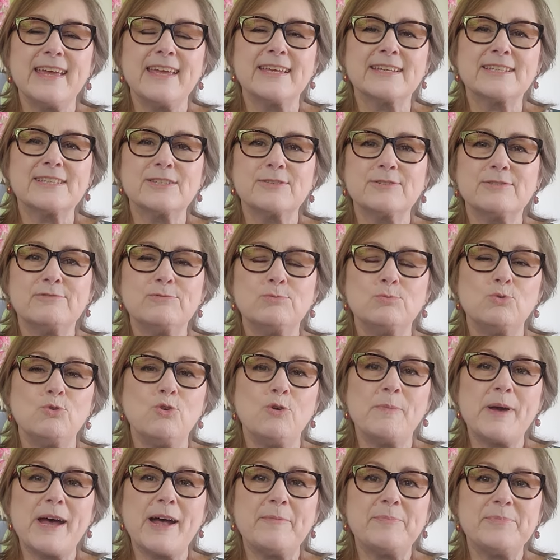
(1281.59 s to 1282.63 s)
sort of
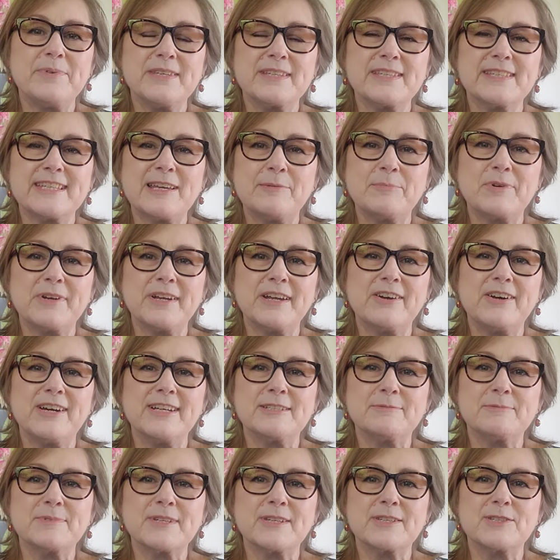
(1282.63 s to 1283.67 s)
warm up your summery
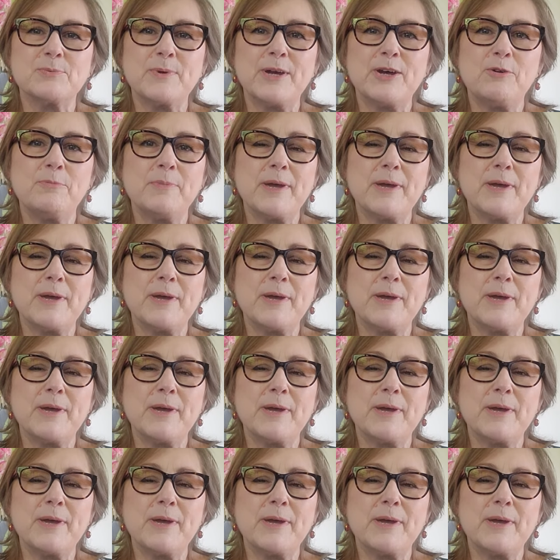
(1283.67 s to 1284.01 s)
items as well,